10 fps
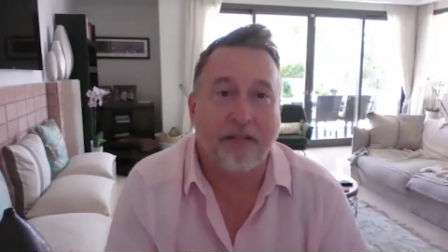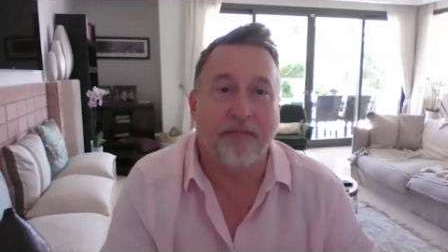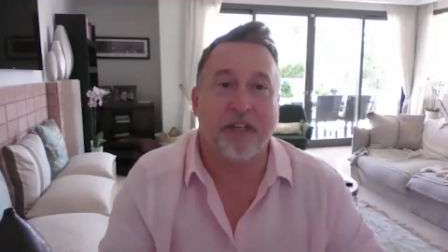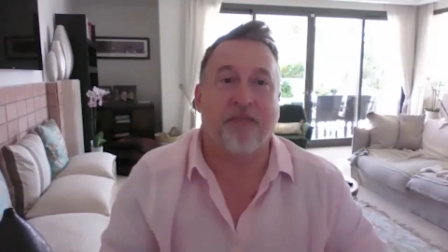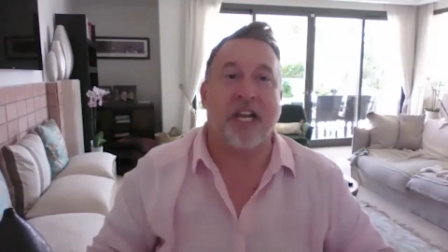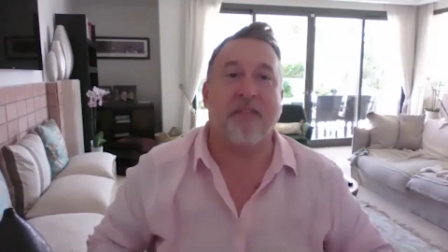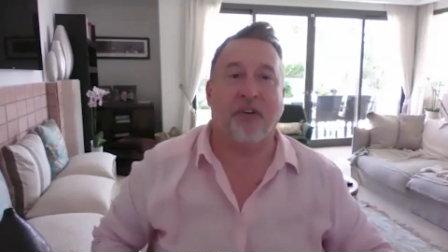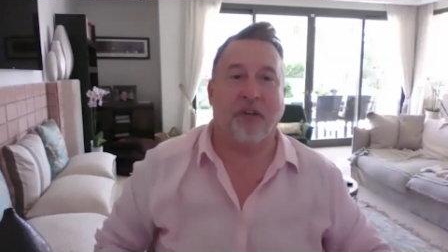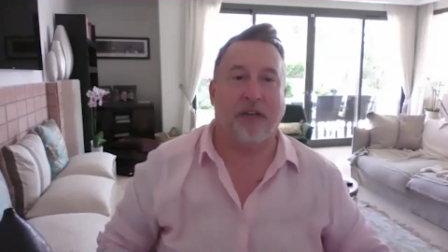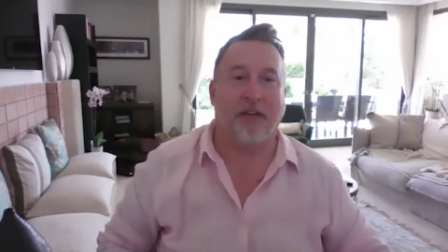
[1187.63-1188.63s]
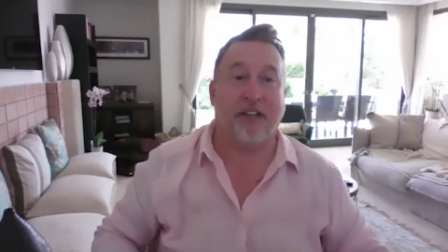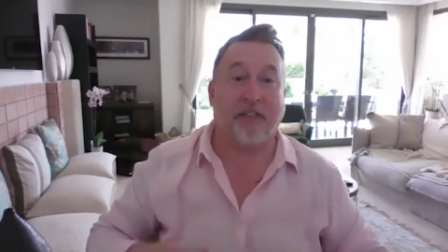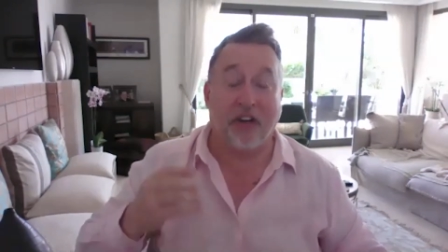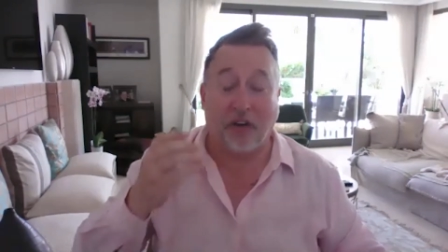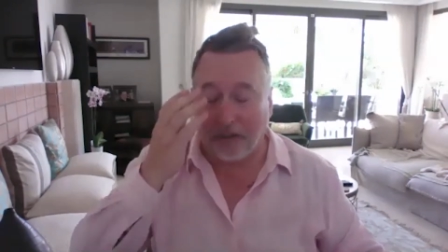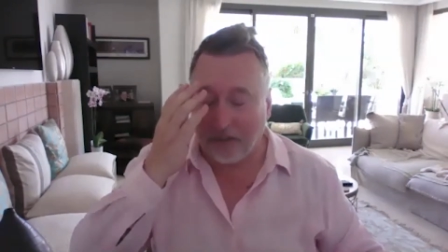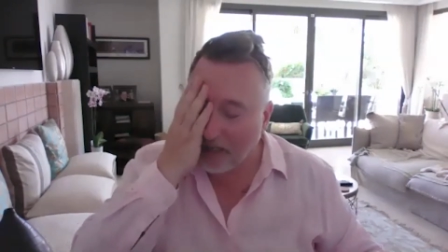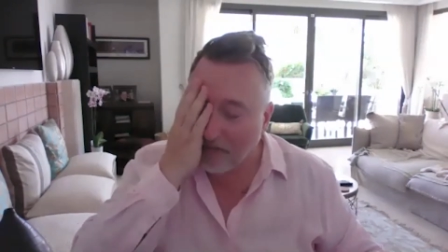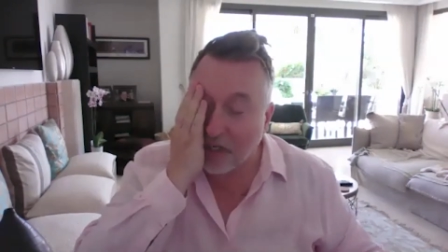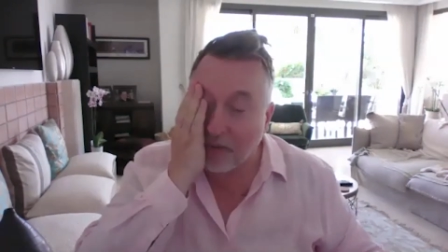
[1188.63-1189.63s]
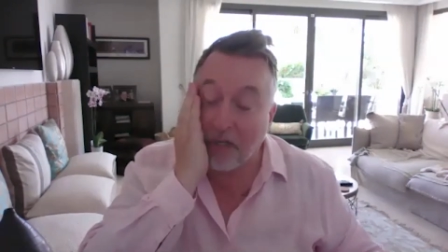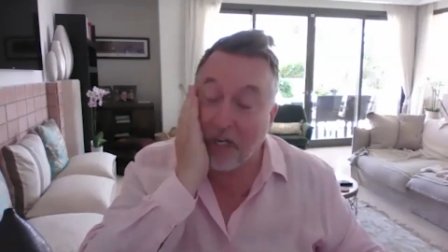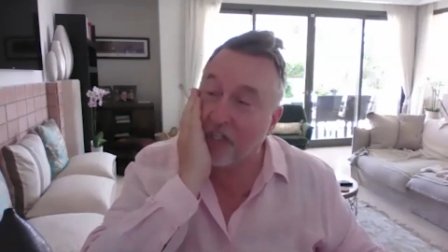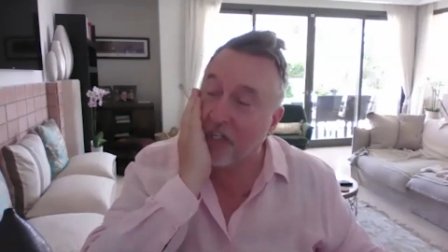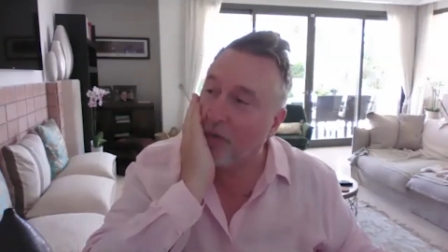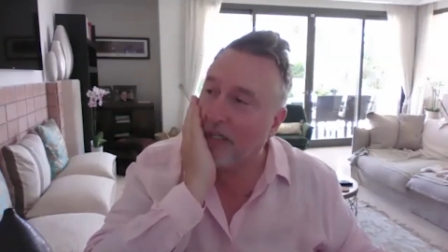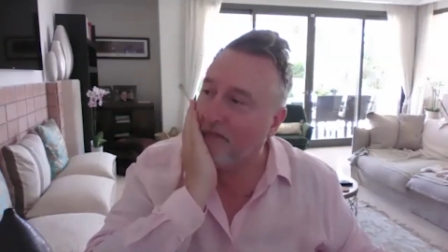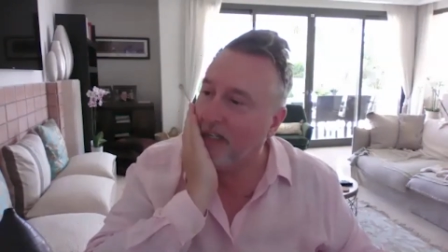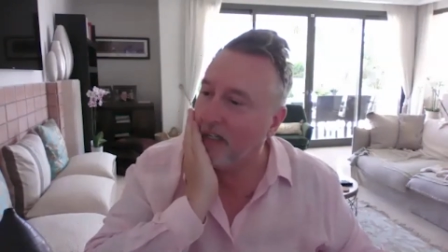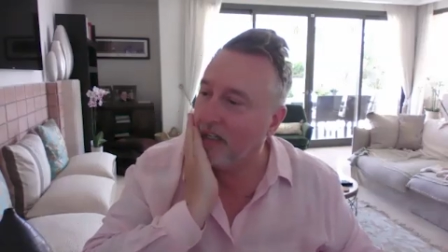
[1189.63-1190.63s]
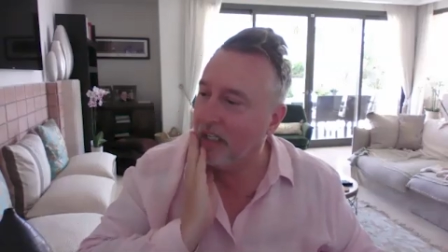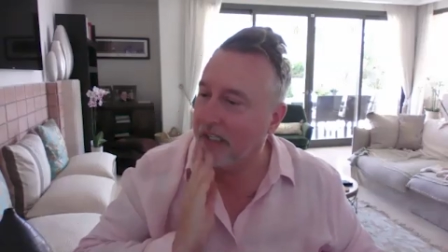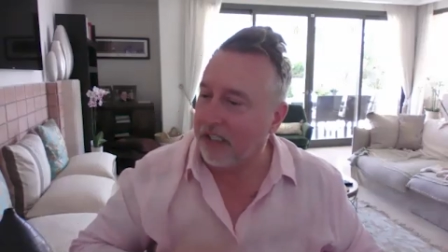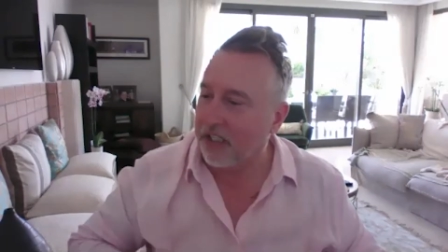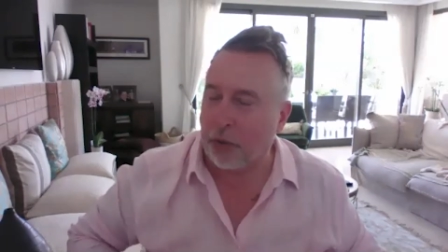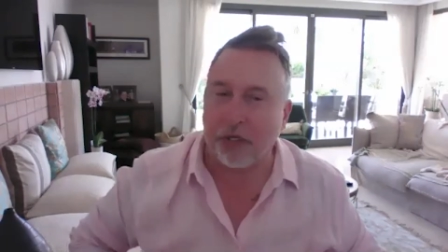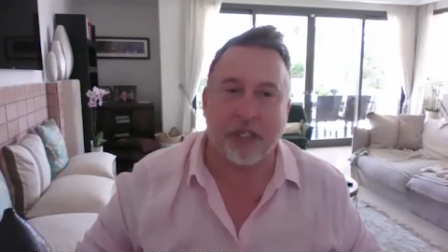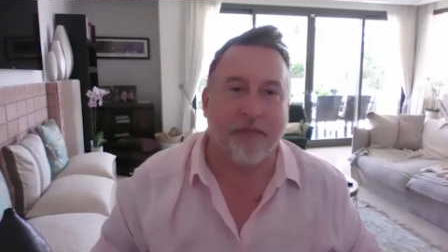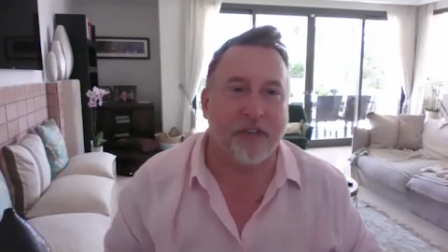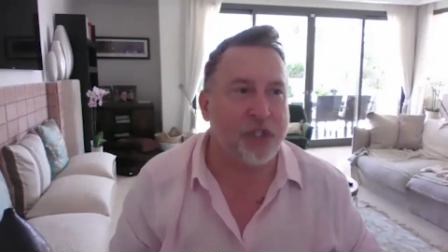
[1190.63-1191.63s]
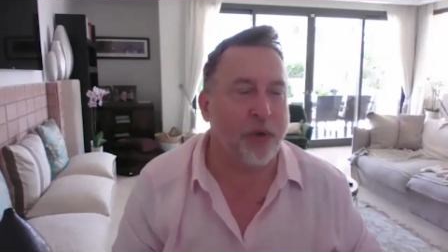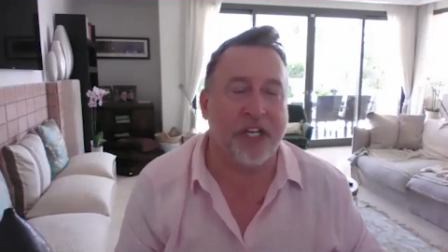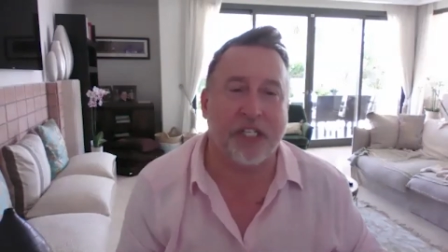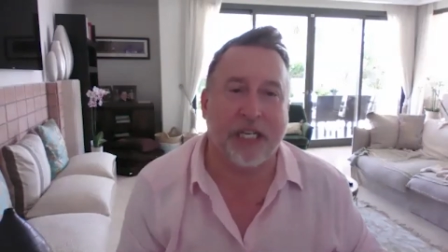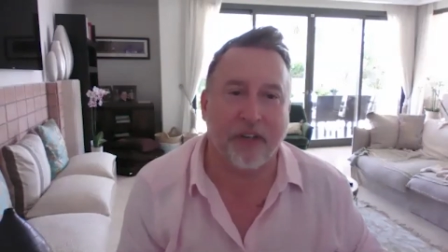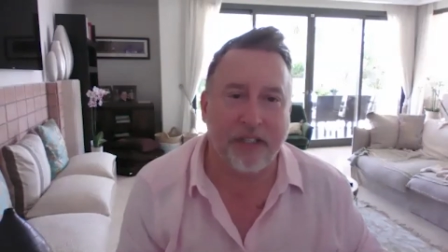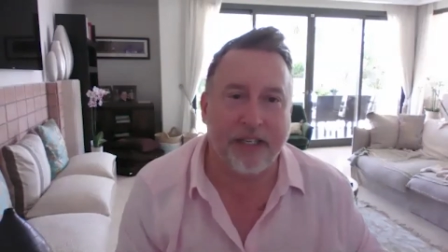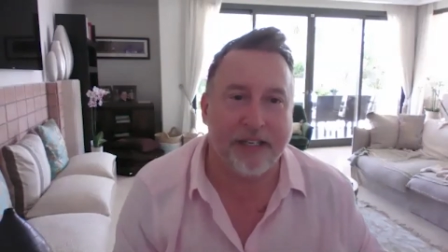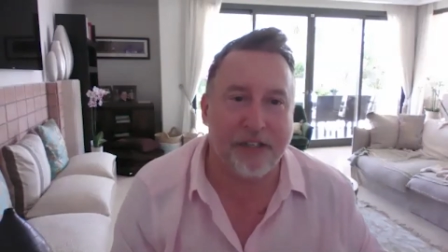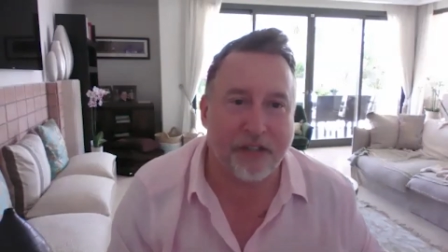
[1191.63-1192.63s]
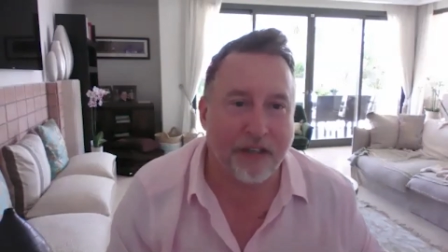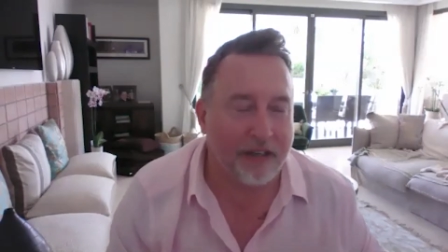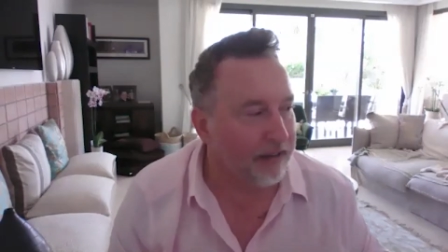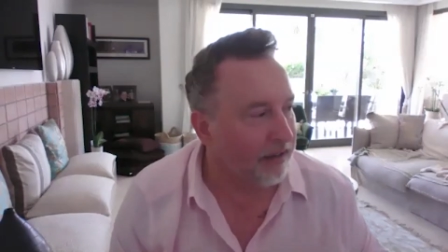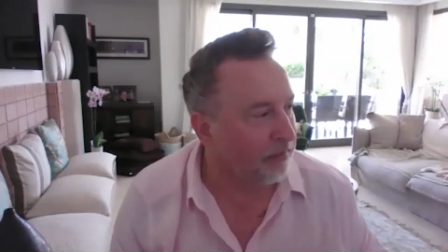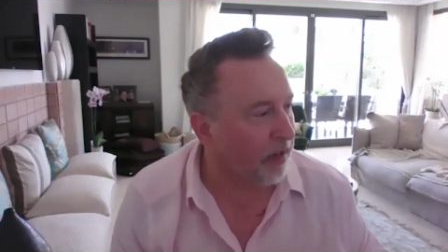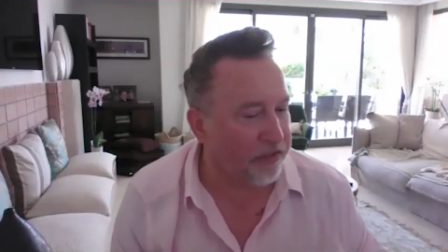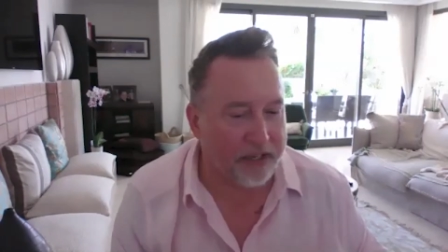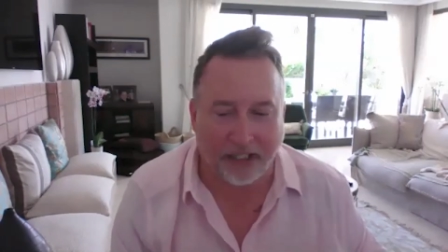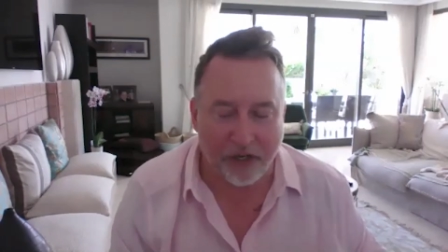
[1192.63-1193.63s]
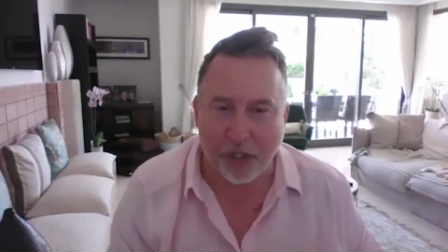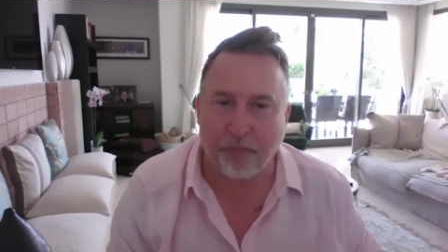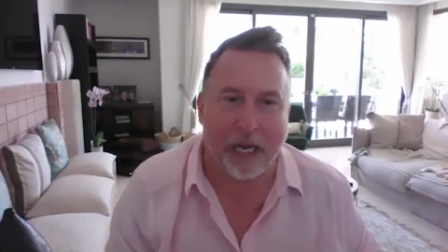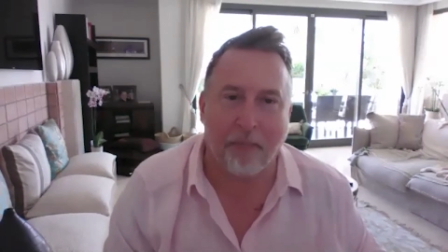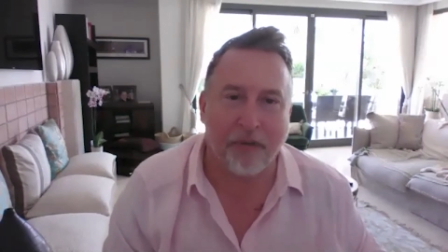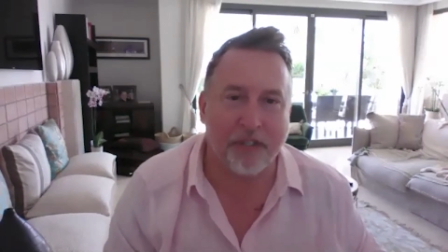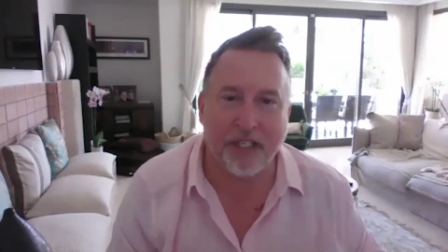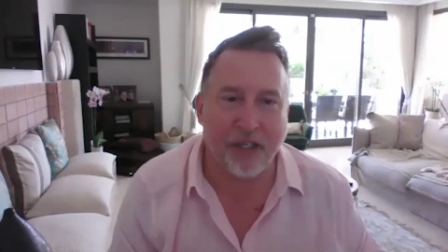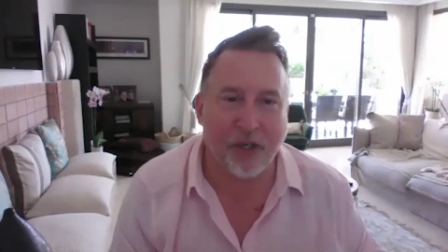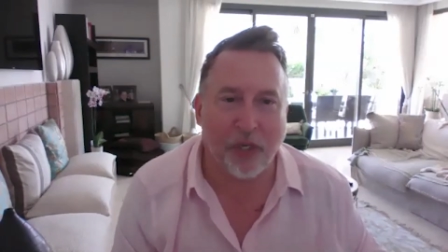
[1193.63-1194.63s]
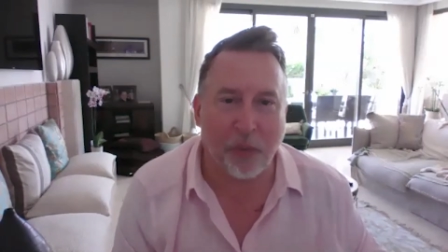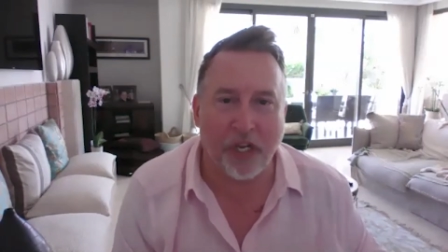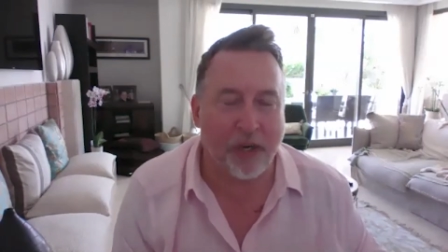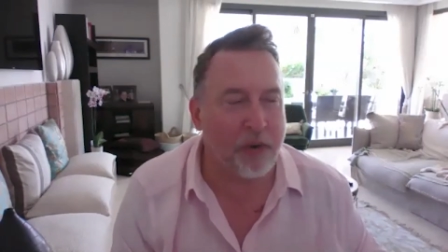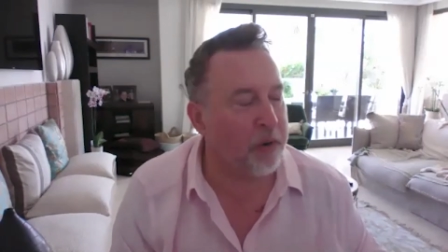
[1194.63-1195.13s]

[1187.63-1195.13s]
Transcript: it's very difficult if you look at the richard burton who lived in switzerland for 27 years but i think in the newspapers he always he,